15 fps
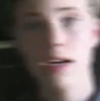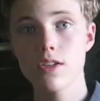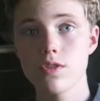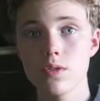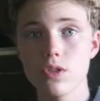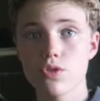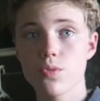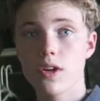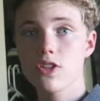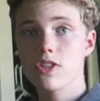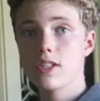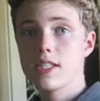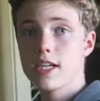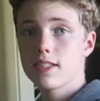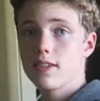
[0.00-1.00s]
Guys, you just
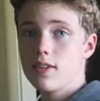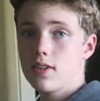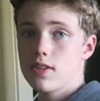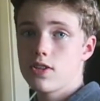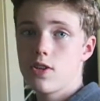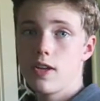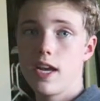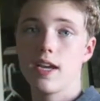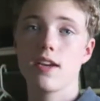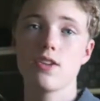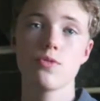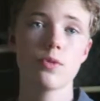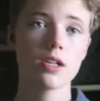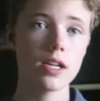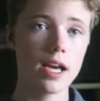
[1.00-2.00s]
watched the TikTok, so yeah,
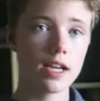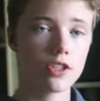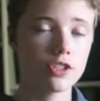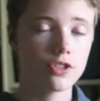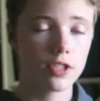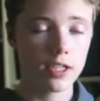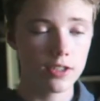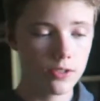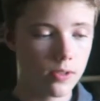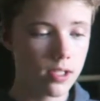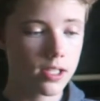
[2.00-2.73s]
guys, we're gonna actually try to do